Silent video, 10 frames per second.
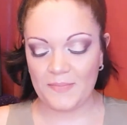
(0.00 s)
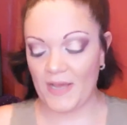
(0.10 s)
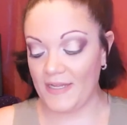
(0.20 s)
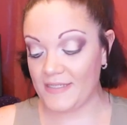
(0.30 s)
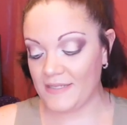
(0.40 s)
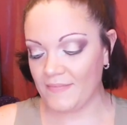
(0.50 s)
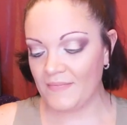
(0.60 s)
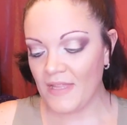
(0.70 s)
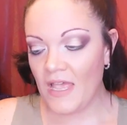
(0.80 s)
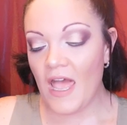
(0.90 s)
But
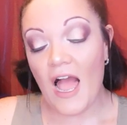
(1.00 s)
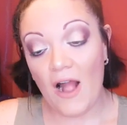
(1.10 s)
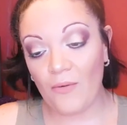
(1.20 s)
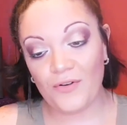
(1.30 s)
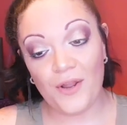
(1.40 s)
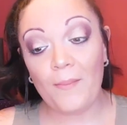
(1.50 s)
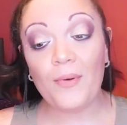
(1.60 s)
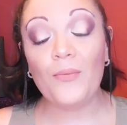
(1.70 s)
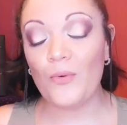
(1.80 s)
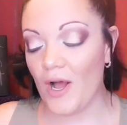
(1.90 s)
our
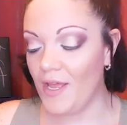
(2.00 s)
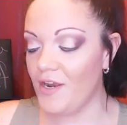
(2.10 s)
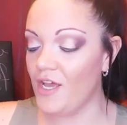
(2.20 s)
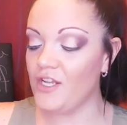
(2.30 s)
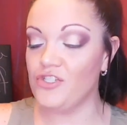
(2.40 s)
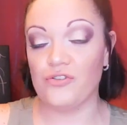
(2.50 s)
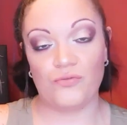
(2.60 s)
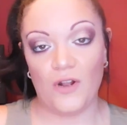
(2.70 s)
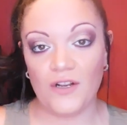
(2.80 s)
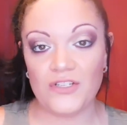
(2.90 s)
number 1
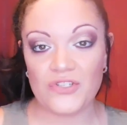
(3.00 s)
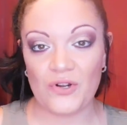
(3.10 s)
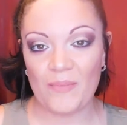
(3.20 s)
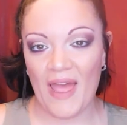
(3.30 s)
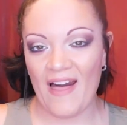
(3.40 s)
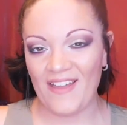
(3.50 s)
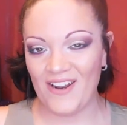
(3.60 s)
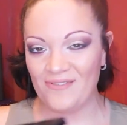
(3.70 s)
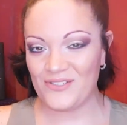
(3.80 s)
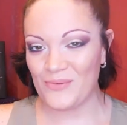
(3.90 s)
drugstore palette
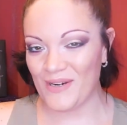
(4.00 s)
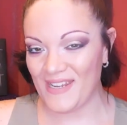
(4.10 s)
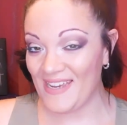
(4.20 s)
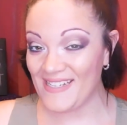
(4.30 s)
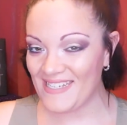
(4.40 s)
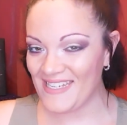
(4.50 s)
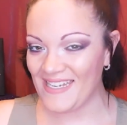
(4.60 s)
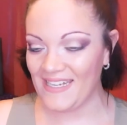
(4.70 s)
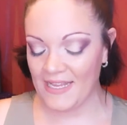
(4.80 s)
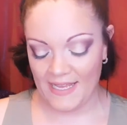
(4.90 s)
of
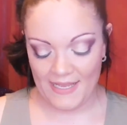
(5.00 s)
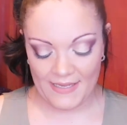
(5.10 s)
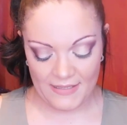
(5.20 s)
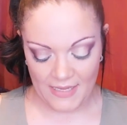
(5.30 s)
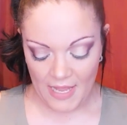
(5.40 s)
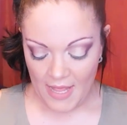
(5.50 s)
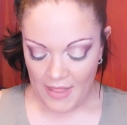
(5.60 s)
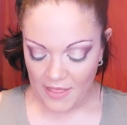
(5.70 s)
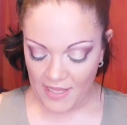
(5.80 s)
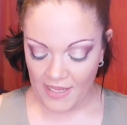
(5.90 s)
2018 is
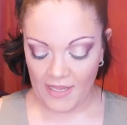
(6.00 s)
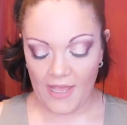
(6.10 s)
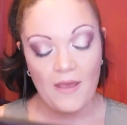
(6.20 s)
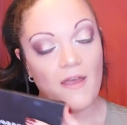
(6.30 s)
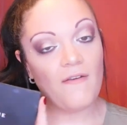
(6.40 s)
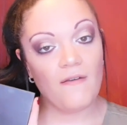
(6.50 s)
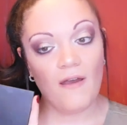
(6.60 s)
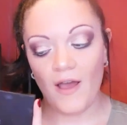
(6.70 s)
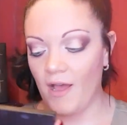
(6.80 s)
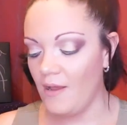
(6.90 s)
the,
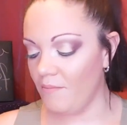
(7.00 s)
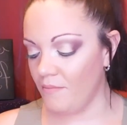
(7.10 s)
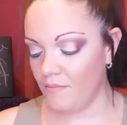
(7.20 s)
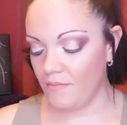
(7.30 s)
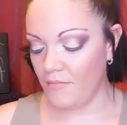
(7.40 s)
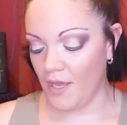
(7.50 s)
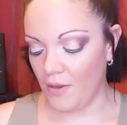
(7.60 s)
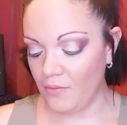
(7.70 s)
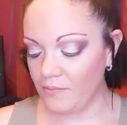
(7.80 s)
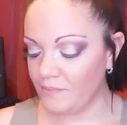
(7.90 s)

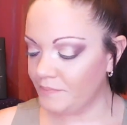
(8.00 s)
no.